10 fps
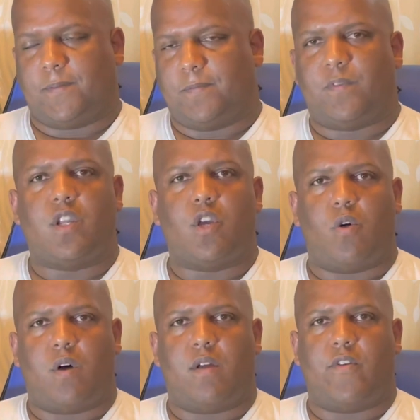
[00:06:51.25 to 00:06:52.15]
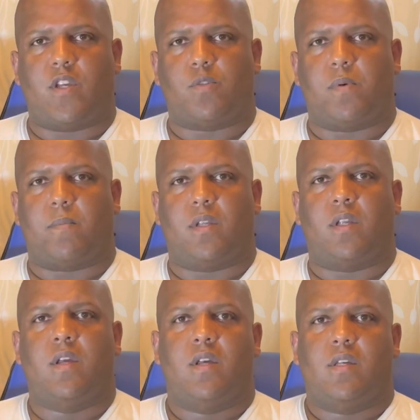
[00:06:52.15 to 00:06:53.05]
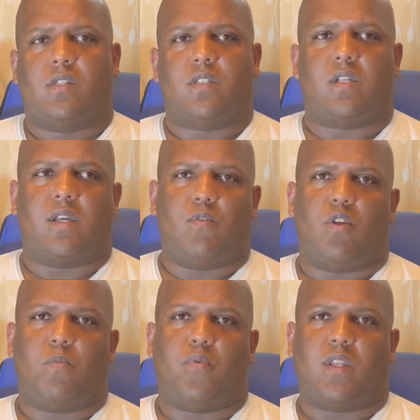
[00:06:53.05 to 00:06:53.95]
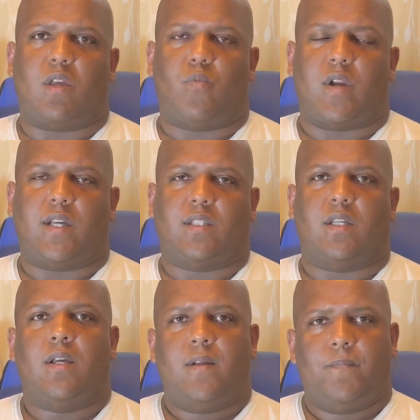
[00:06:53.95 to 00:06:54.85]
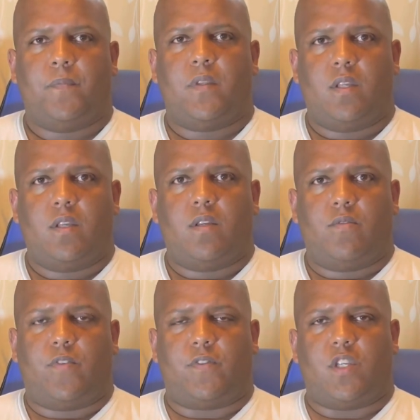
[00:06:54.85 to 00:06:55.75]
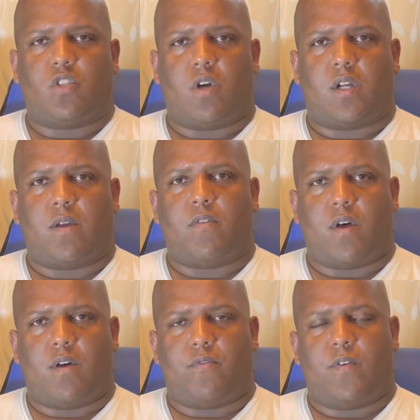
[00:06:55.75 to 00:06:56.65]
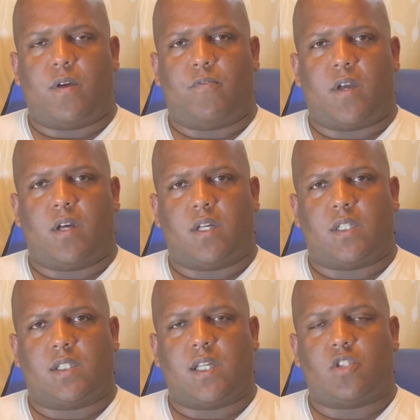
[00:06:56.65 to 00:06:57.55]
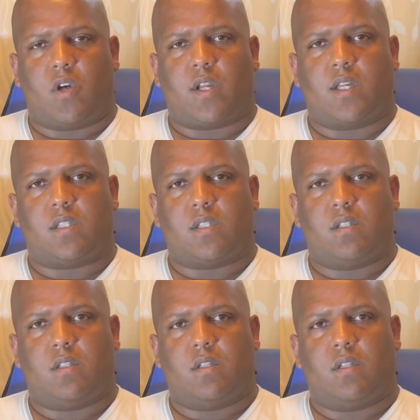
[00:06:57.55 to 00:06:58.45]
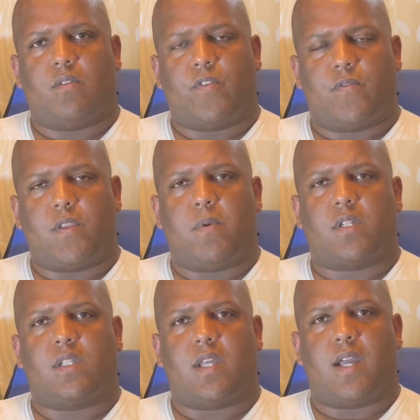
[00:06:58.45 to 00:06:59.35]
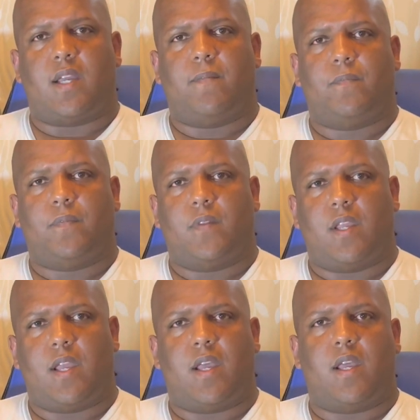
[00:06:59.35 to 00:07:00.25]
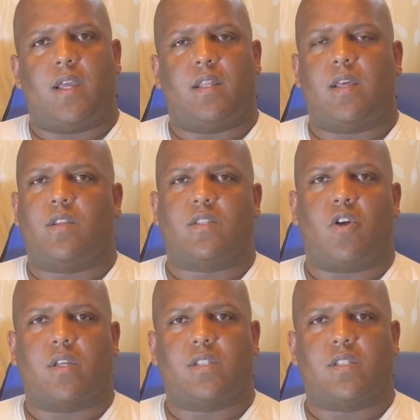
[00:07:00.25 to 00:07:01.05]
video on Facebook, but just to give you a little breakdown what I did. 10 targets, $50 a day, and then the targets